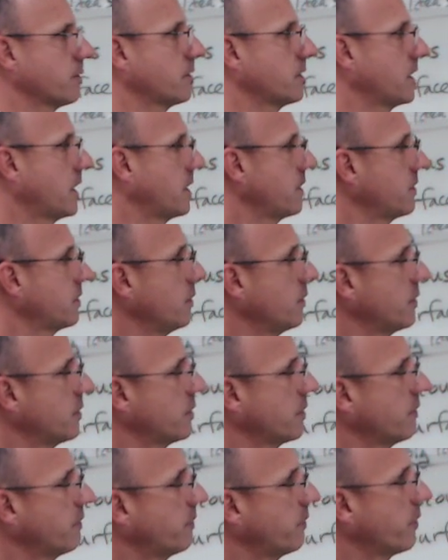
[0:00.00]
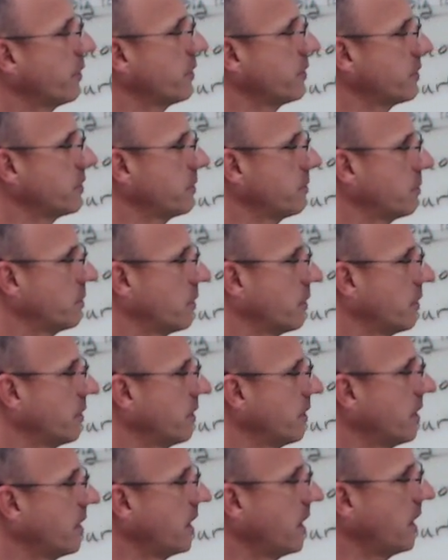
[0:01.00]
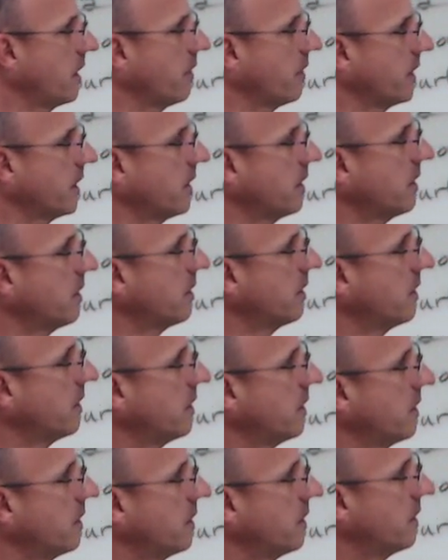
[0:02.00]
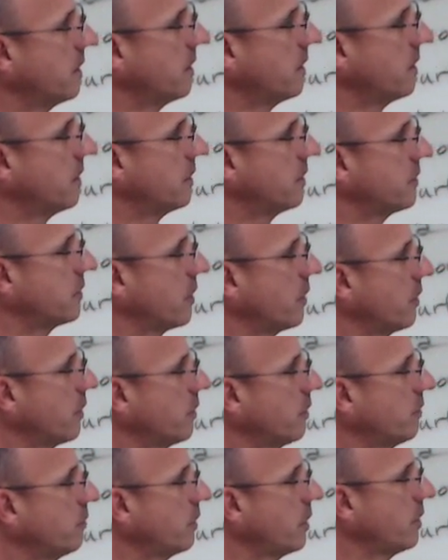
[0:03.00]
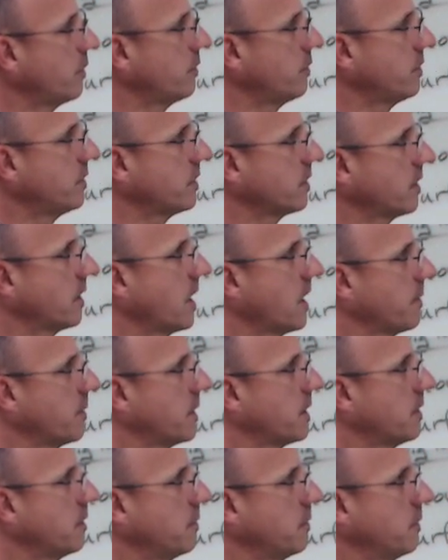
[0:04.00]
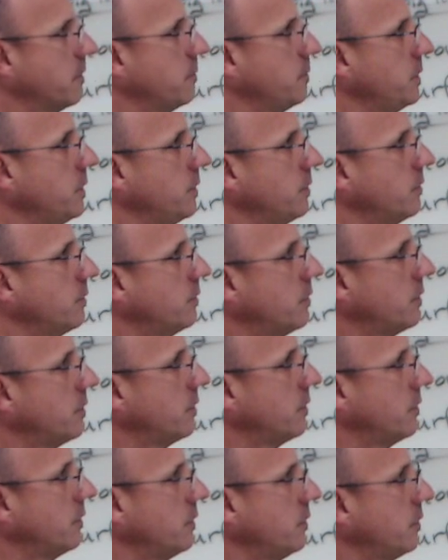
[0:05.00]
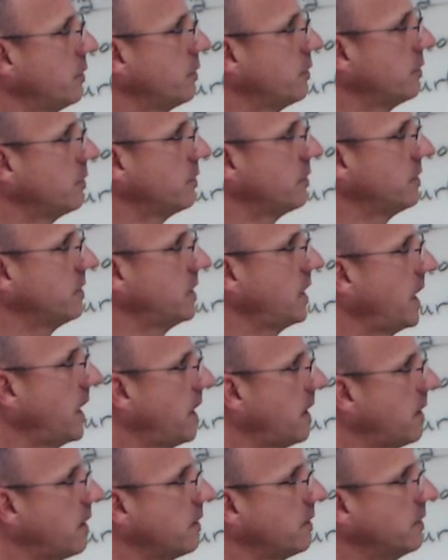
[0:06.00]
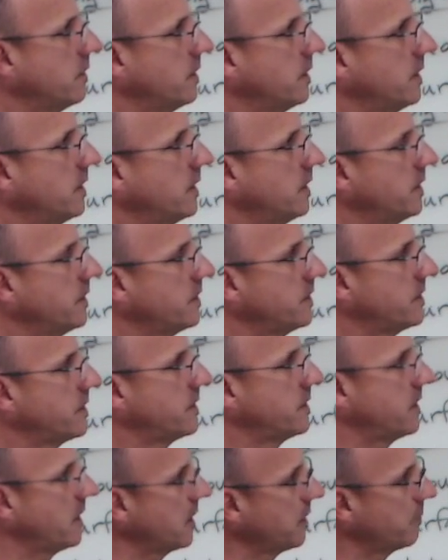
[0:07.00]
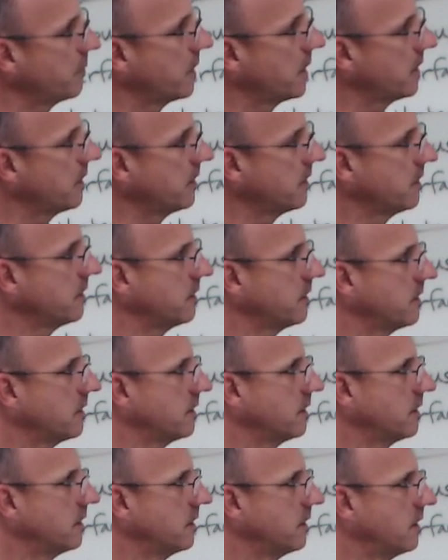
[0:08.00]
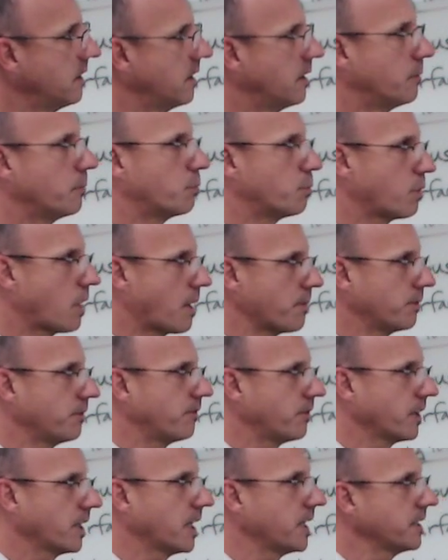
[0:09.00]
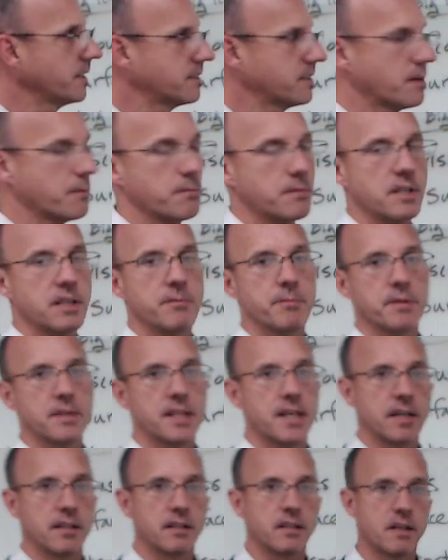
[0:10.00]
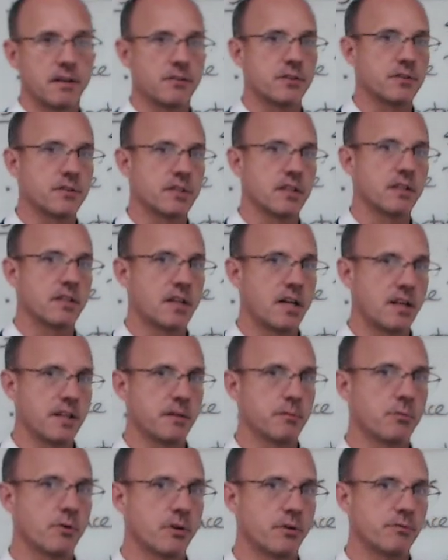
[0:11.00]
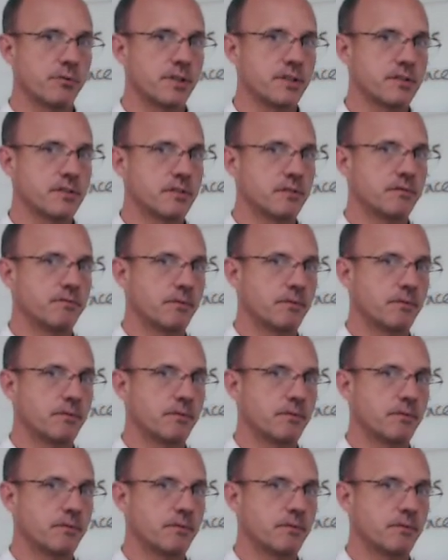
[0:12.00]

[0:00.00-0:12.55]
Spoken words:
which has units of force per area. So rho, gamma, mu, nu, tau, sigma, probably forgetting something, but that covers a lot of the important ones.